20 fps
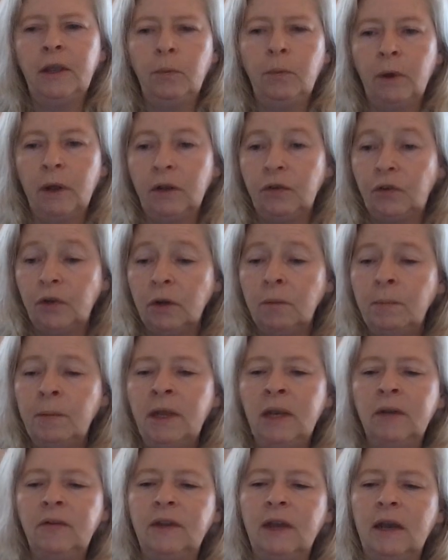thinking? Well, it took
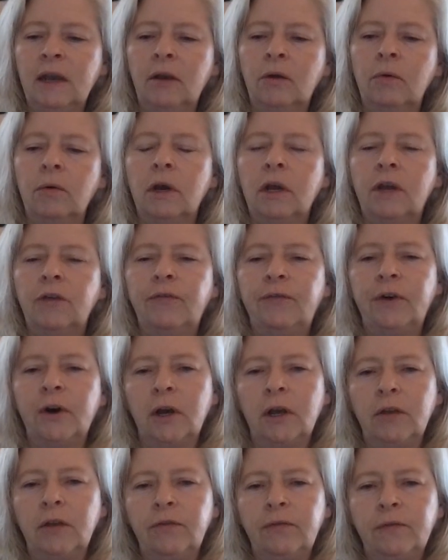me to Zechariah
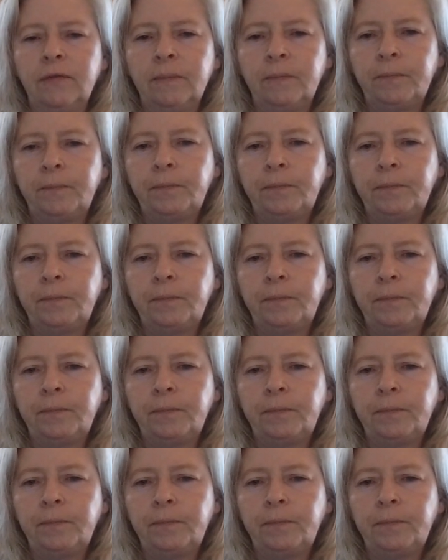five.